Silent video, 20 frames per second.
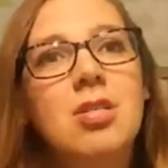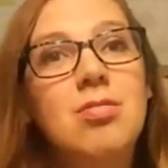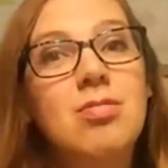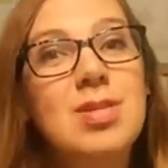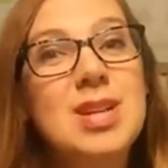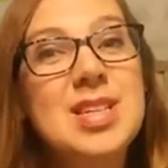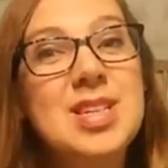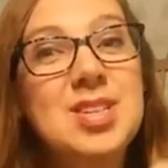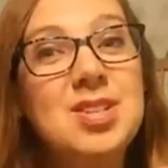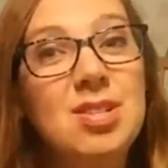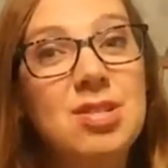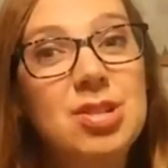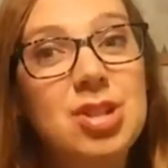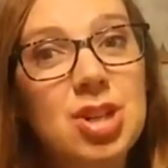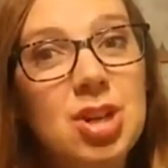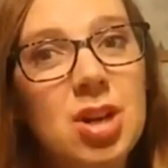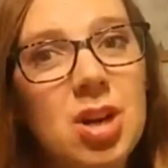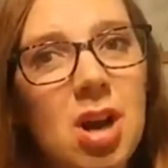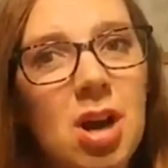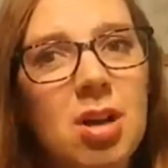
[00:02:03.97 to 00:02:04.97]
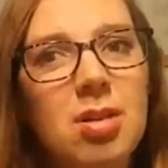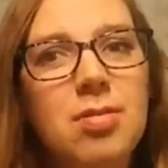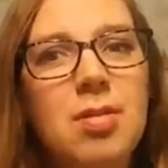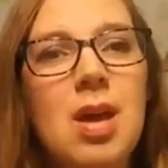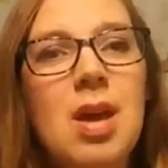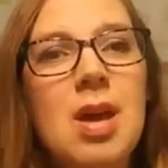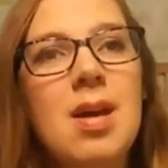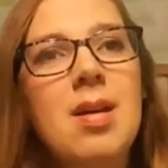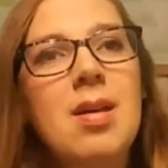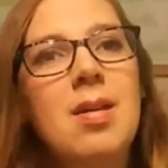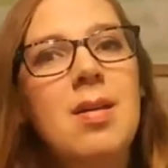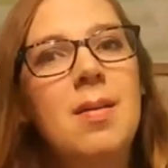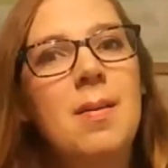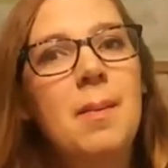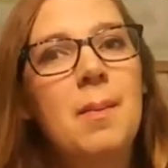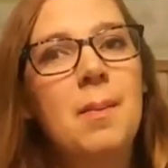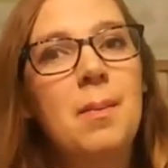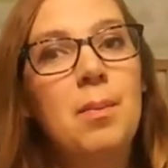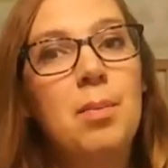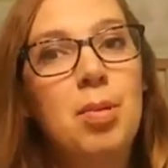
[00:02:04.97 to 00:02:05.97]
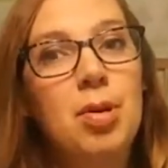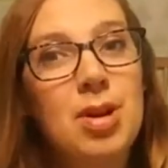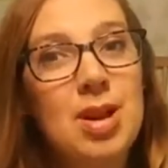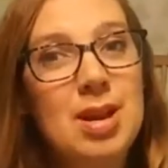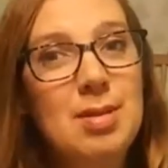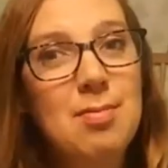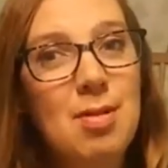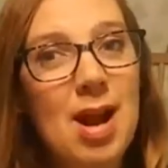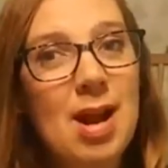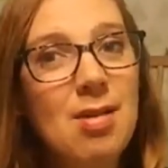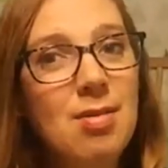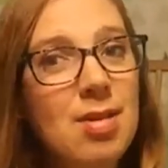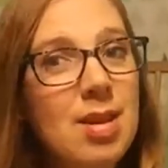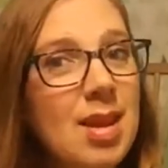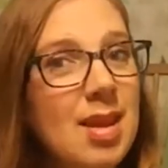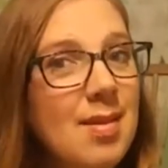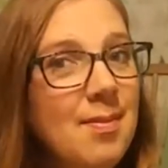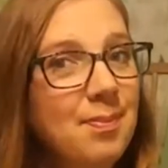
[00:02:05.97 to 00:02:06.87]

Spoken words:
researcher called Brene Brown.